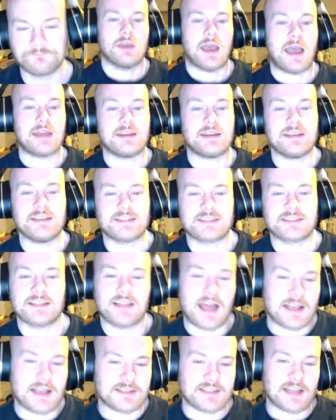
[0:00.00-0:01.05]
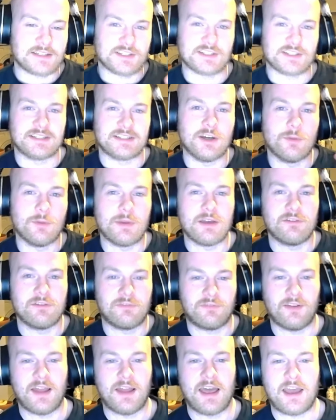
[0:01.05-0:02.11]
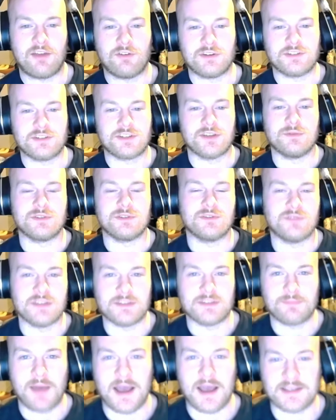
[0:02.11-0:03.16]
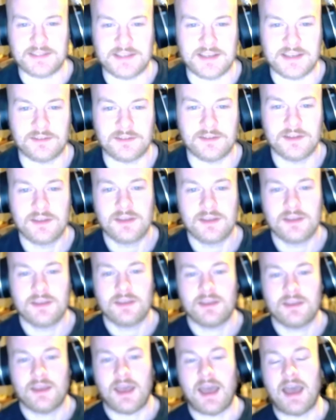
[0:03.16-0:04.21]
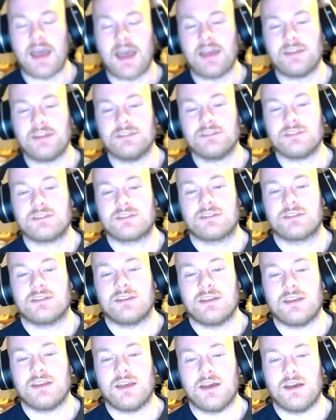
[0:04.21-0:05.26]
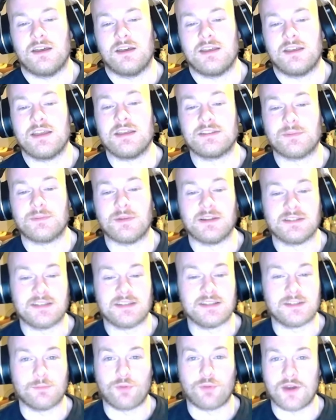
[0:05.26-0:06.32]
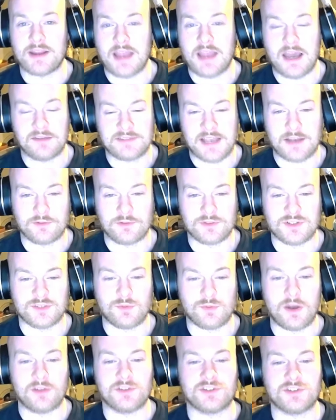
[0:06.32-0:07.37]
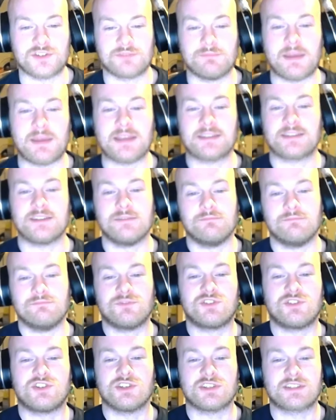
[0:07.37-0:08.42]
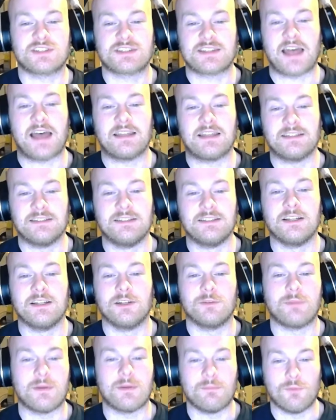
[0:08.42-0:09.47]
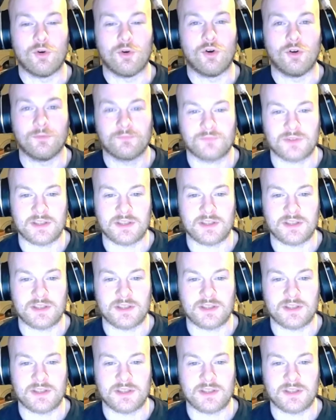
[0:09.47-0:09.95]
And he still has that just little bit of flair in terms of his passing and his ability to break out of tackles as well, that just makes him just that little bit more.